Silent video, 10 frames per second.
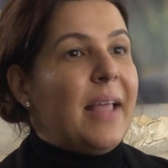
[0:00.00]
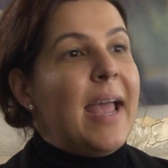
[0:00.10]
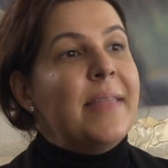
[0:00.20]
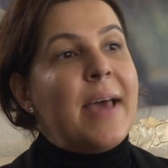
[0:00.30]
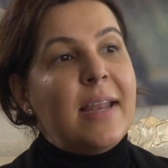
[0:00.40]

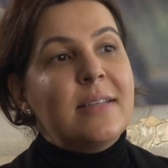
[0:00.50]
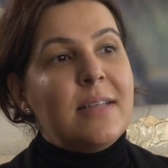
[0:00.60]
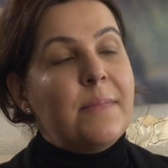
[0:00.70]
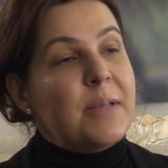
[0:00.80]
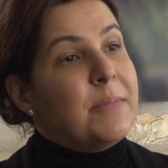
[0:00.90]
And that is,
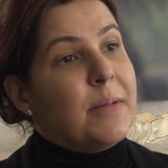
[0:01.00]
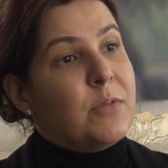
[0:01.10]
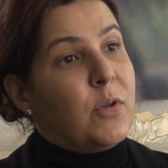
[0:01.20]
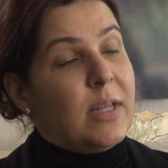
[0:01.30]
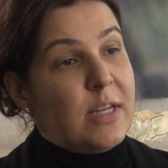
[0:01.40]

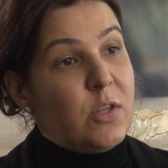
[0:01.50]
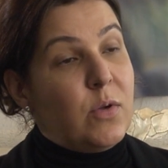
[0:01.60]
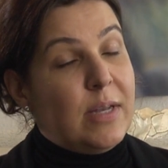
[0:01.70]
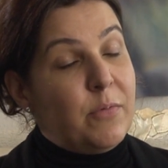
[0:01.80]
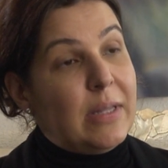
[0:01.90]
sometimes you
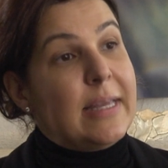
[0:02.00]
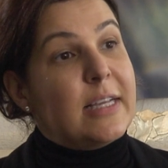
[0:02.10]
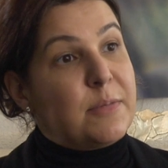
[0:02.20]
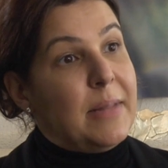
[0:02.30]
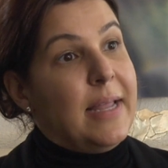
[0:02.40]
can really
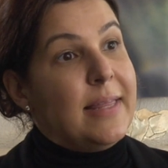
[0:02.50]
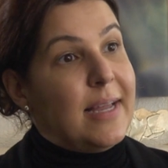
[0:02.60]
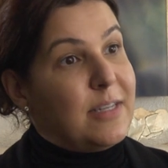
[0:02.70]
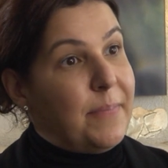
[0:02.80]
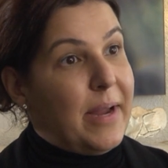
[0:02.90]
explain
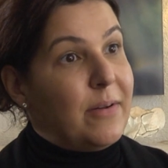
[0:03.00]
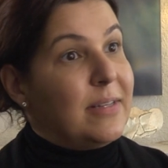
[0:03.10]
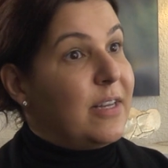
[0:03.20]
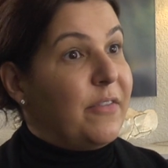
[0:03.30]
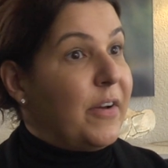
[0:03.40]
that to
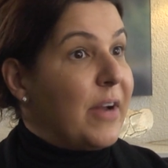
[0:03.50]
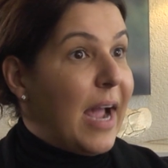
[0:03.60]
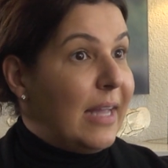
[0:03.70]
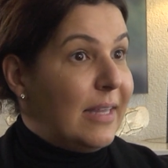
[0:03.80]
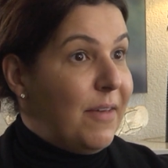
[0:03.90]
parents at a very
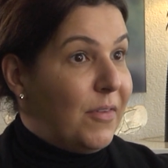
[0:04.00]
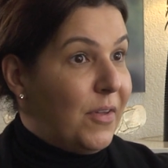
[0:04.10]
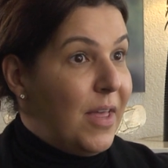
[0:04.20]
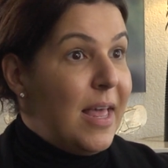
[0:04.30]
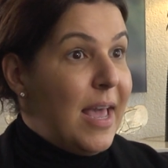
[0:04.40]
high
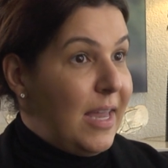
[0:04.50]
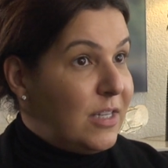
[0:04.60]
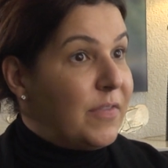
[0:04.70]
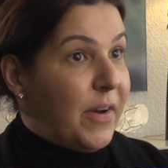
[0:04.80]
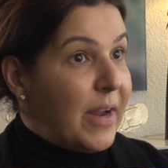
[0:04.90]
level, and
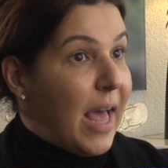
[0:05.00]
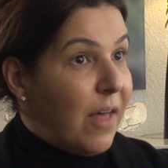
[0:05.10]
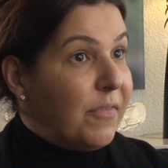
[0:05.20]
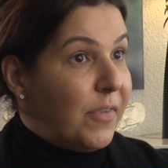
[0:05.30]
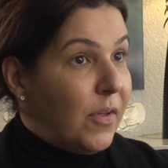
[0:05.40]
it's very
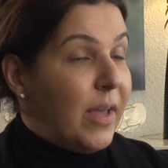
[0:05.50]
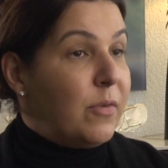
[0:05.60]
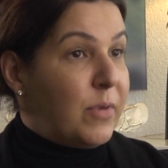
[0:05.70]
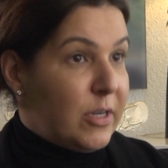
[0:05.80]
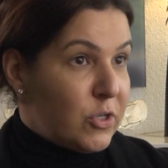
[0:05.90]
helpful
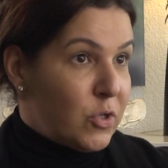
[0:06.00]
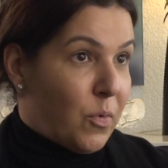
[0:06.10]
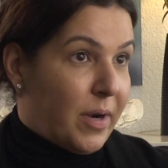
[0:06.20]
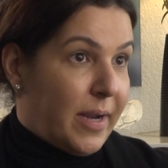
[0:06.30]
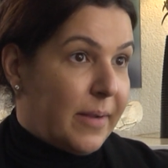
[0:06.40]
and
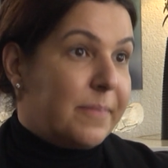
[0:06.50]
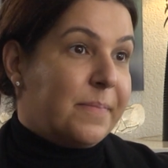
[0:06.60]
reassuring.